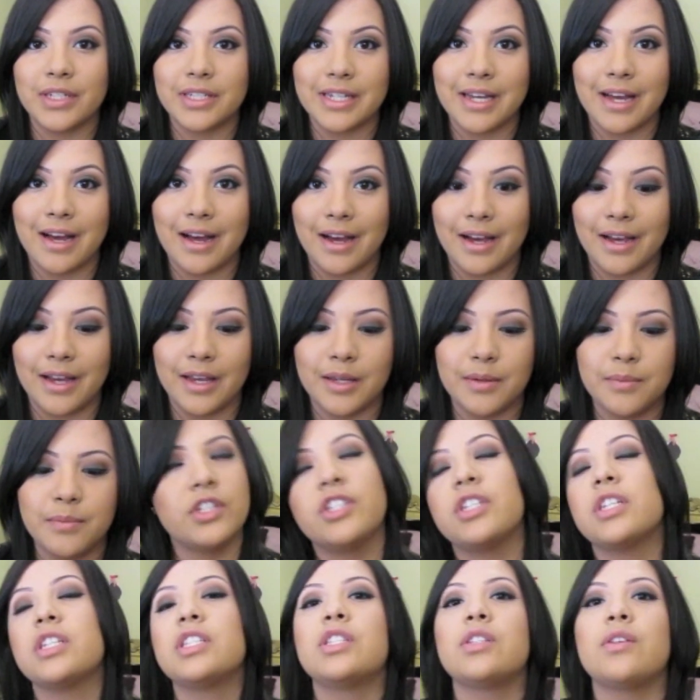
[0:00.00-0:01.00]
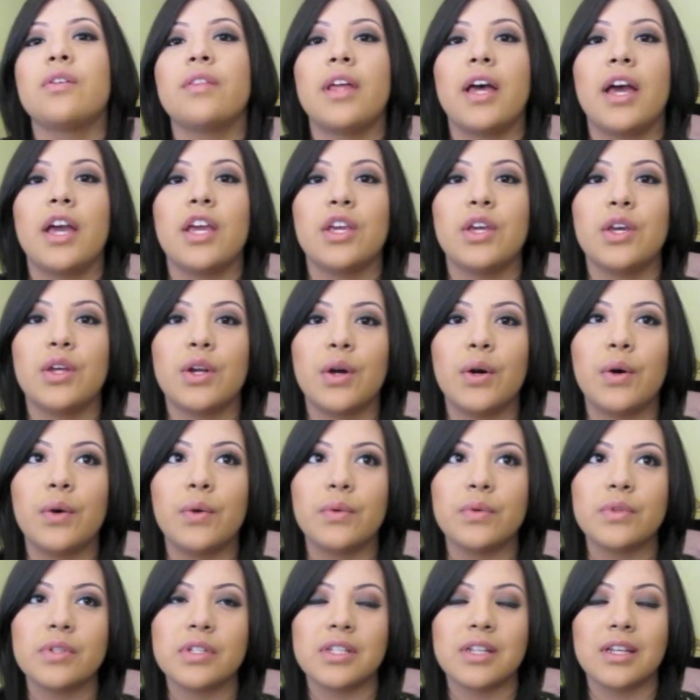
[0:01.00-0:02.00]
time, just so that you
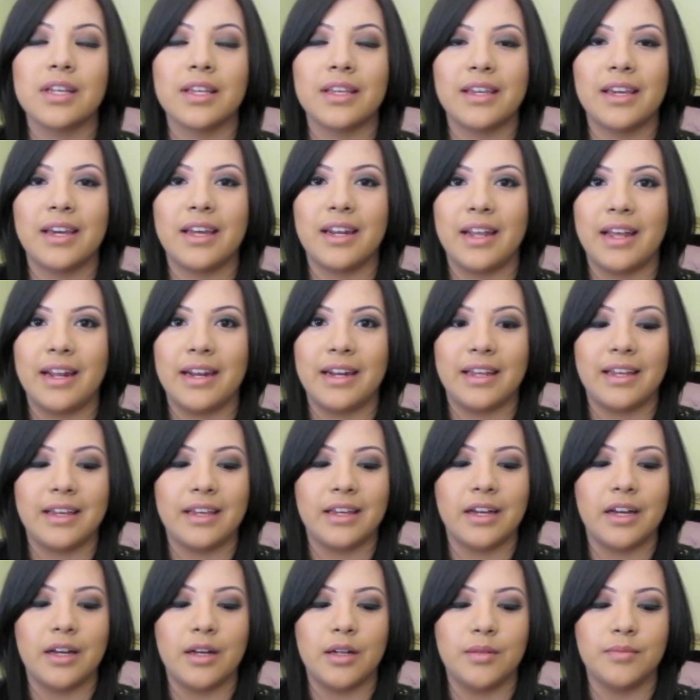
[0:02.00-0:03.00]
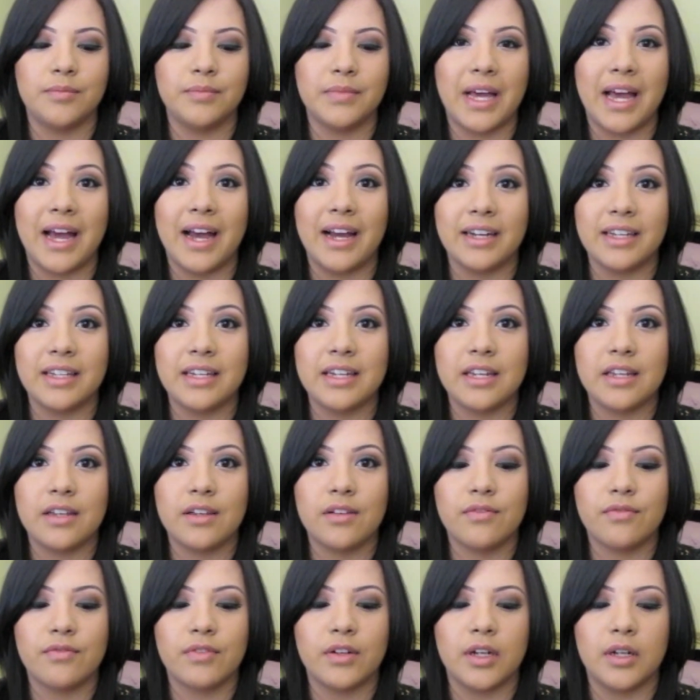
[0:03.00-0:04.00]
don't get any acne
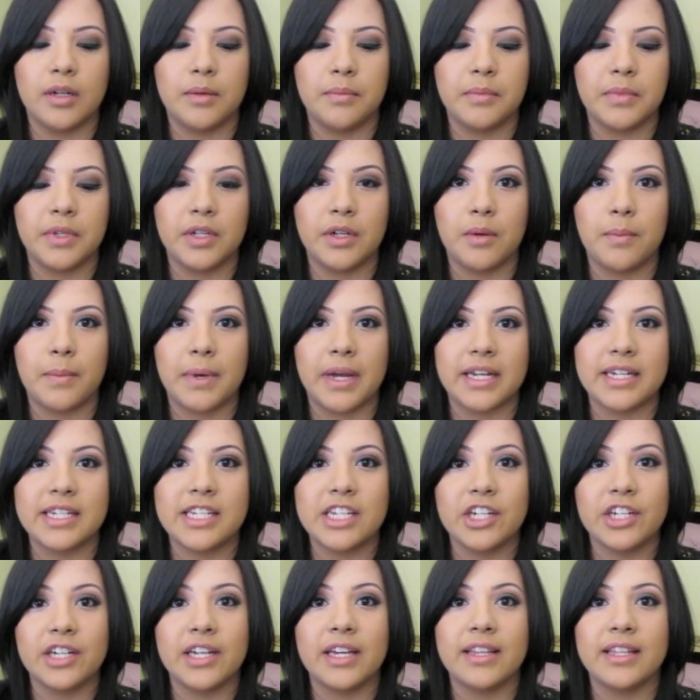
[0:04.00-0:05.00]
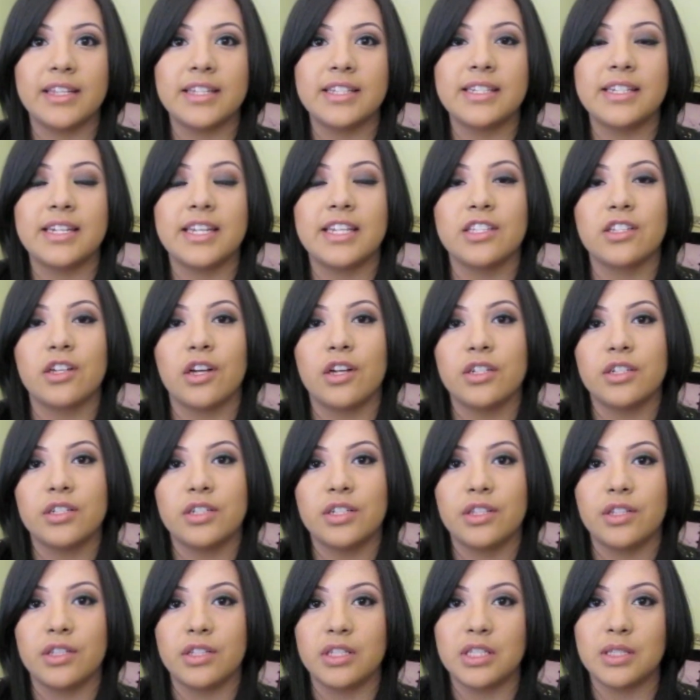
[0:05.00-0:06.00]
from bacteria that stays
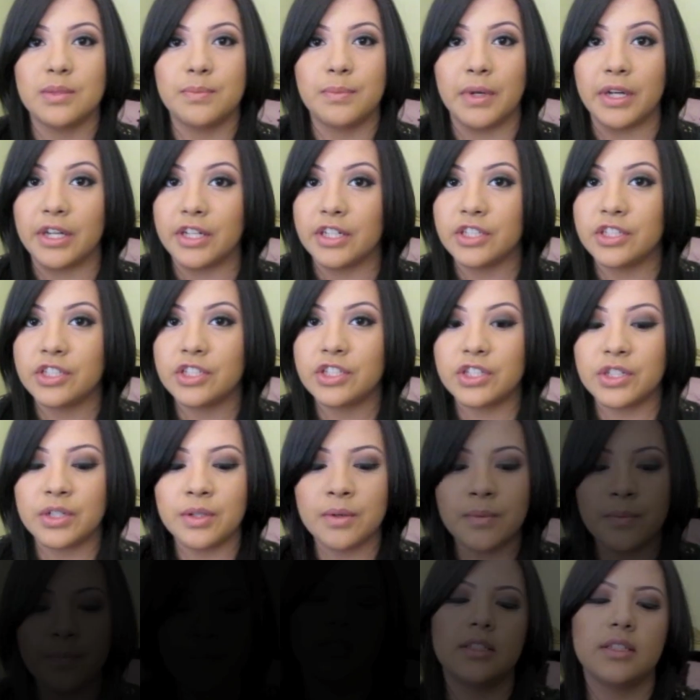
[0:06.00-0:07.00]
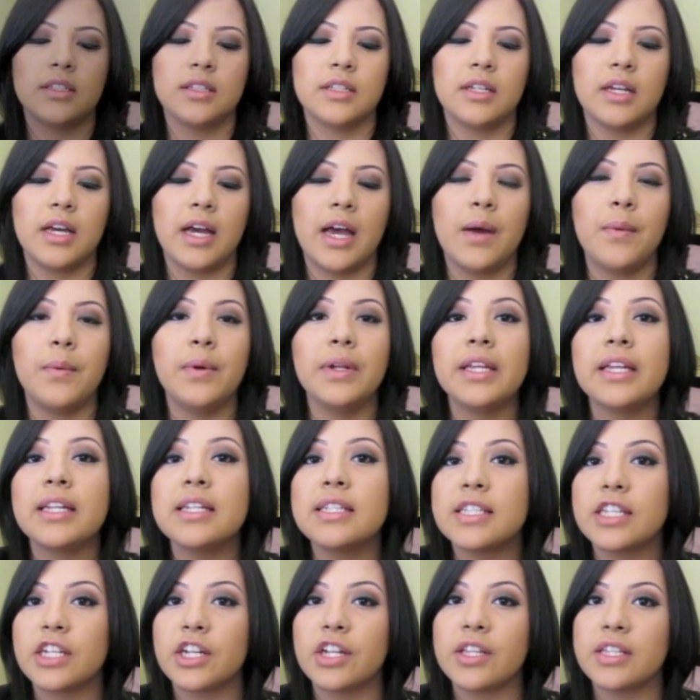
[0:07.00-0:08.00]
onto the sponge. I would
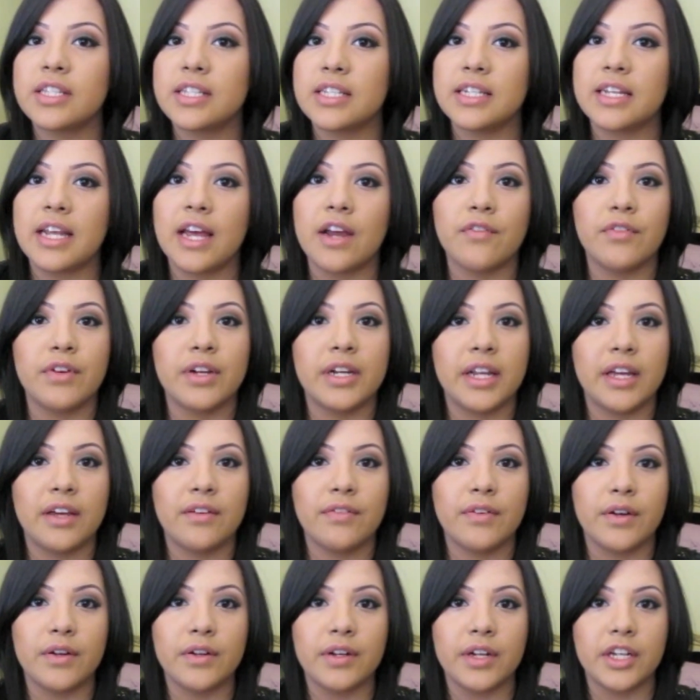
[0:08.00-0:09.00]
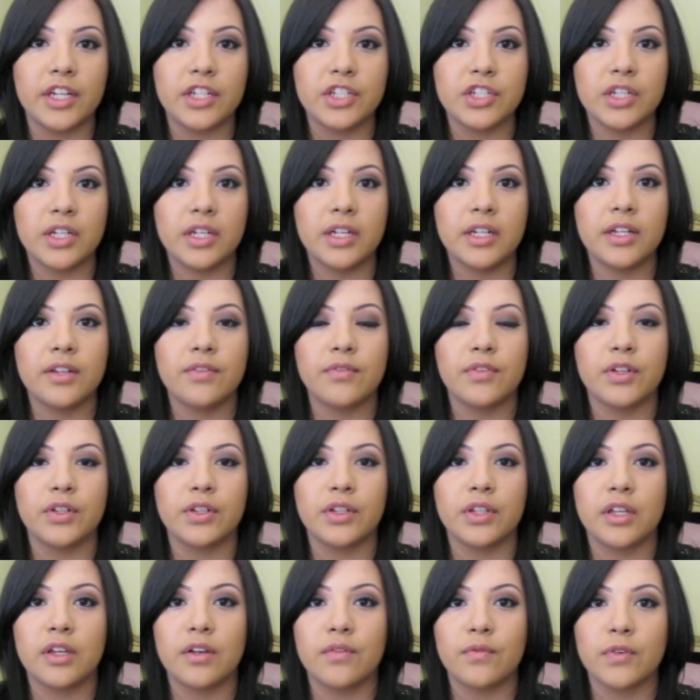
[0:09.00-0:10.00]
consider this an everyday foundation if you're
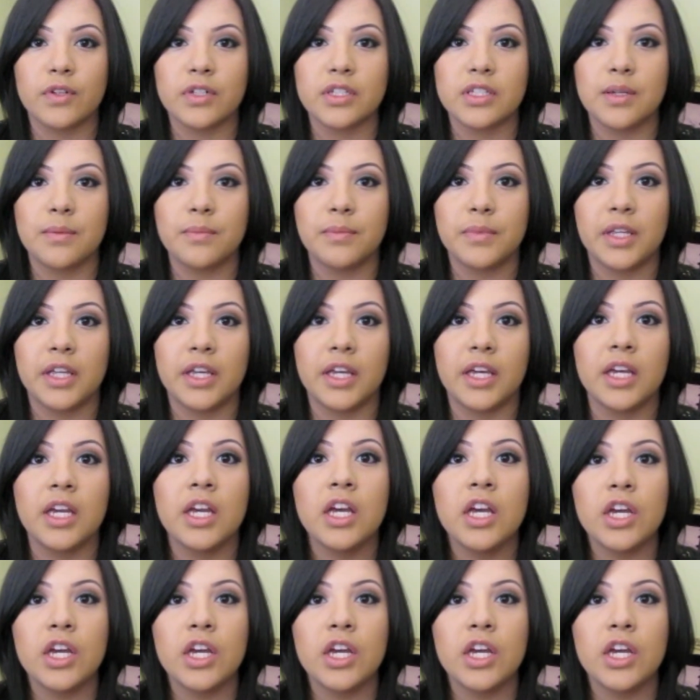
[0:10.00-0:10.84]
looking for something,